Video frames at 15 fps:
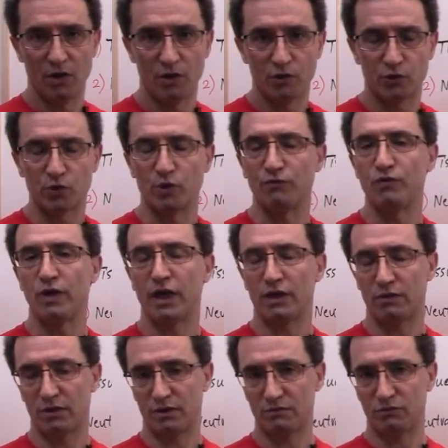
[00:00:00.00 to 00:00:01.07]
So if you are
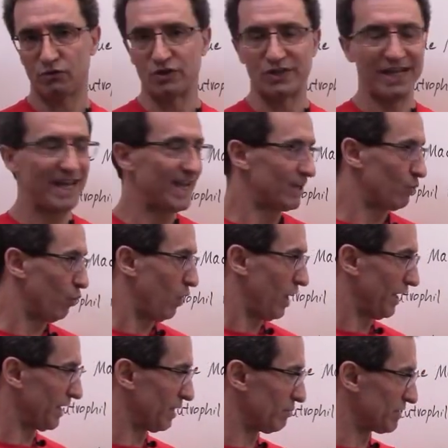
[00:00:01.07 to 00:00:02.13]
going to take
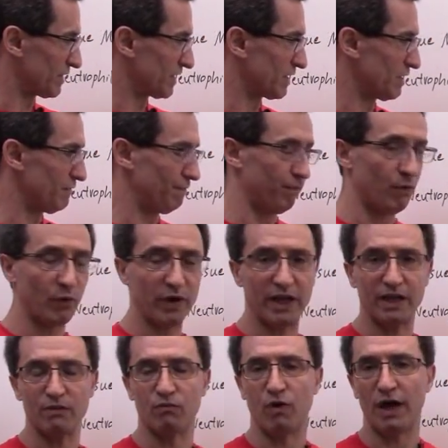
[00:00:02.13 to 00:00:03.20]
vitamin C for
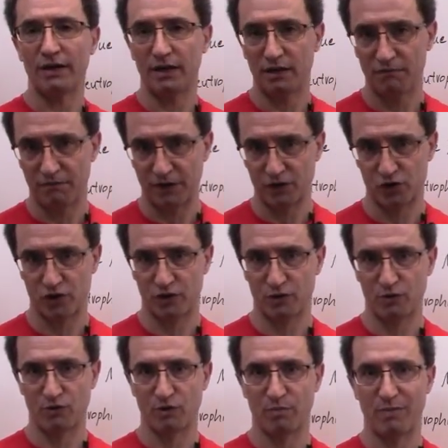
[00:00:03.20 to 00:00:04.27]
any viral infection
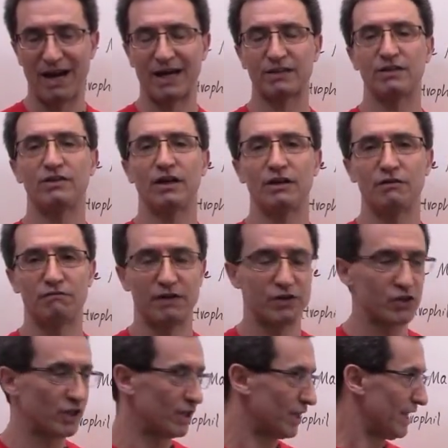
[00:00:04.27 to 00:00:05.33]
or bacterial
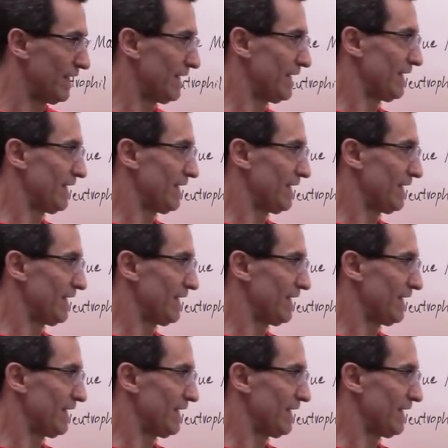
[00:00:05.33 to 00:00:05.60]
infection,